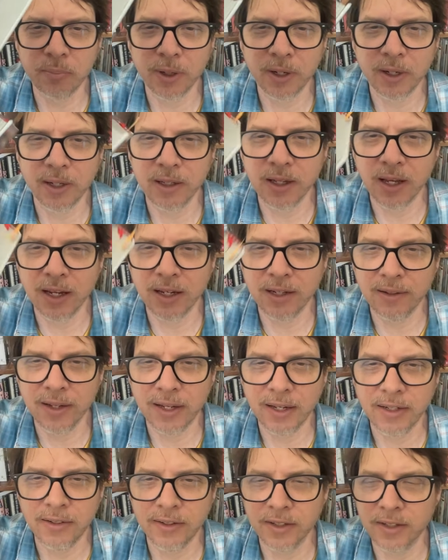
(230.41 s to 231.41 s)
but I
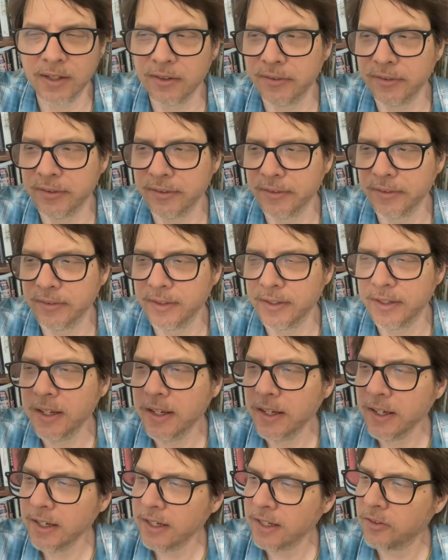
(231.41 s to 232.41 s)
liked it because
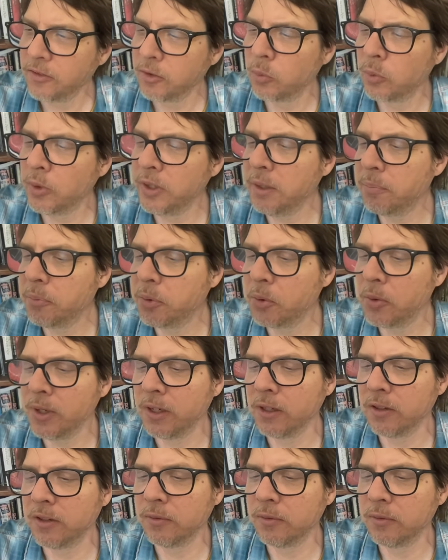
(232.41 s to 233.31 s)
it's a reprint